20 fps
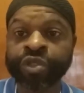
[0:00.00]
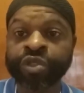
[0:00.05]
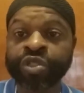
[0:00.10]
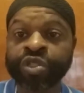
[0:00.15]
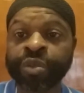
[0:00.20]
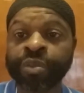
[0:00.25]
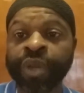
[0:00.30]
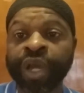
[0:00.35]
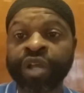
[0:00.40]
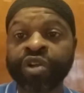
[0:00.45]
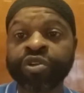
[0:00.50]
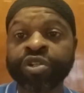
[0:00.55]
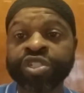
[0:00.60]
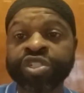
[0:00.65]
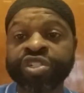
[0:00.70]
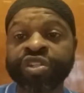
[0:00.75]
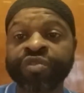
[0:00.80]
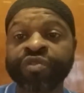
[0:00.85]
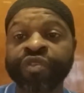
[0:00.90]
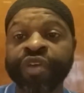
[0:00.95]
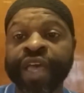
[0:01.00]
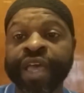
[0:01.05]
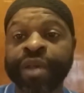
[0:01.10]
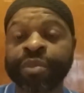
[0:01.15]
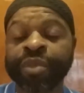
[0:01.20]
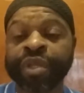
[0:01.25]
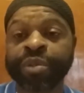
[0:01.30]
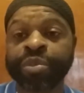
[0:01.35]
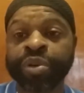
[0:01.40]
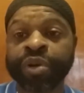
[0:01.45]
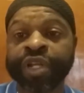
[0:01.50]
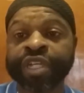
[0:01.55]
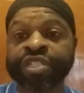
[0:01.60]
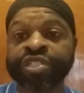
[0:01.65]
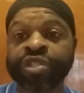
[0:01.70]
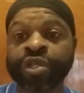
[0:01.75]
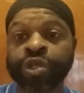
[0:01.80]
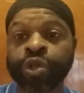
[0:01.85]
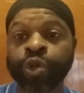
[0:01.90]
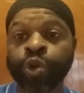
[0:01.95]
To my Christian family,
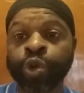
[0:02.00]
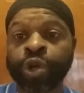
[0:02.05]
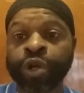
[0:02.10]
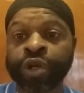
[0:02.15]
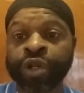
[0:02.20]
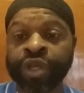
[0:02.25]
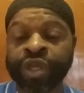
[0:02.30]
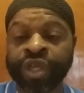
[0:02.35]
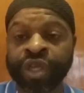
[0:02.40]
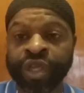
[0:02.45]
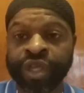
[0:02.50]
praise the Lord.